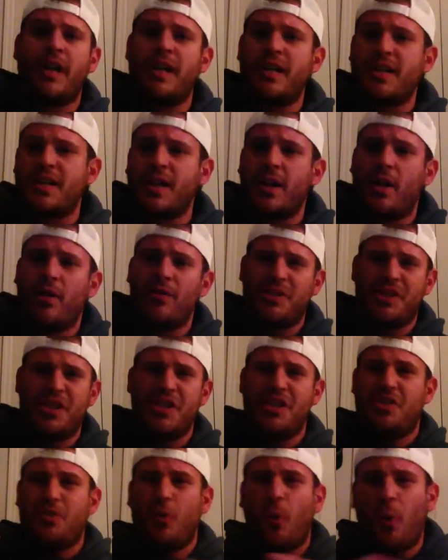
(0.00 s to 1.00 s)
And it's you know
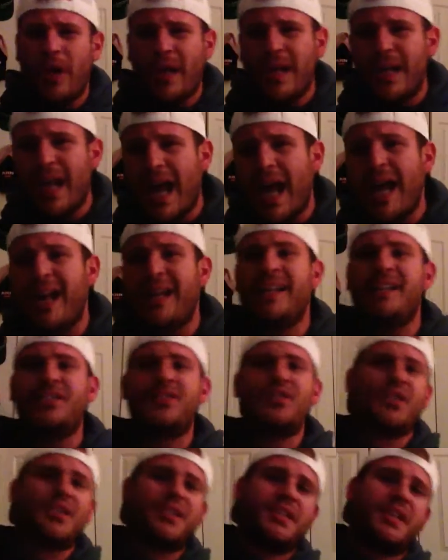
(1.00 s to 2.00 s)
she's 29, he's
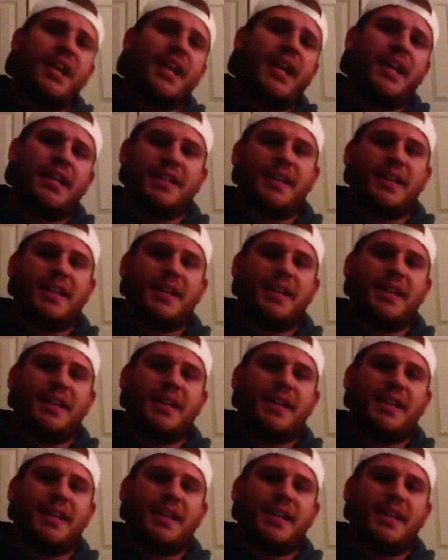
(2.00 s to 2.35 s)
16.